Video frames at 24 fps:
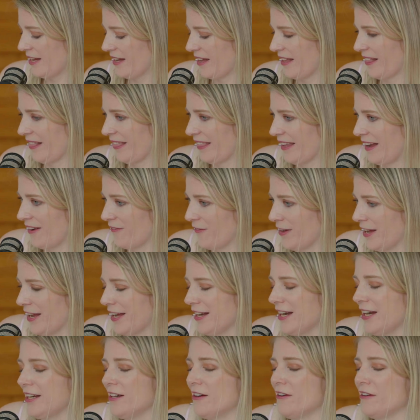Love it.
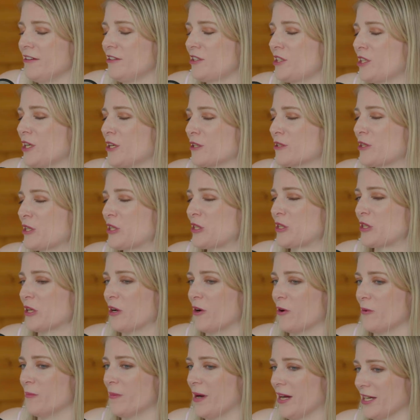And I know you shared
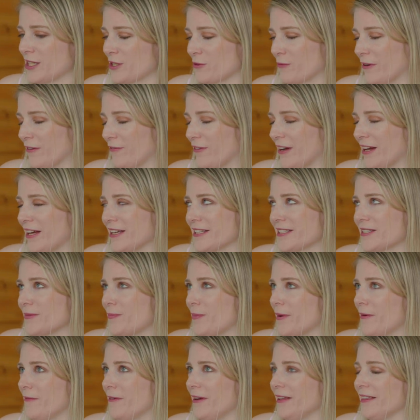so much with us,
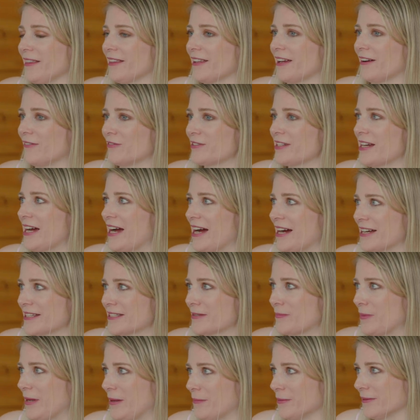but we love to
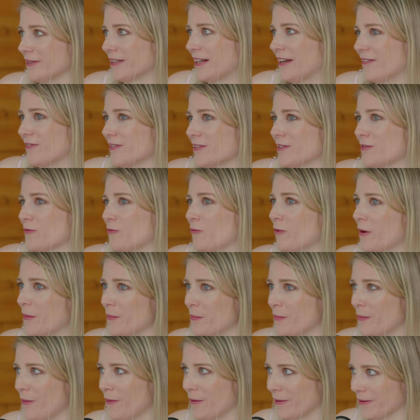ask people to give us one
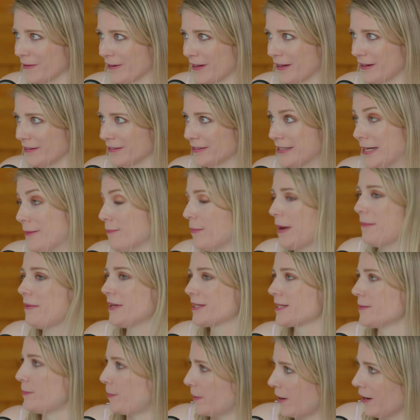more little tip. Maybe
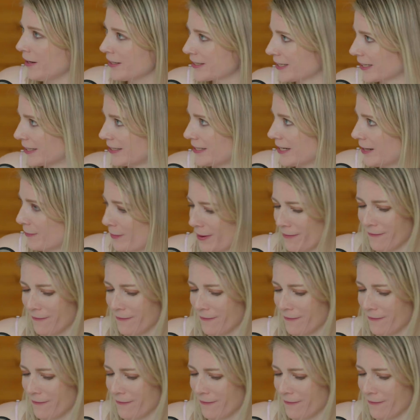it's a boxing tip.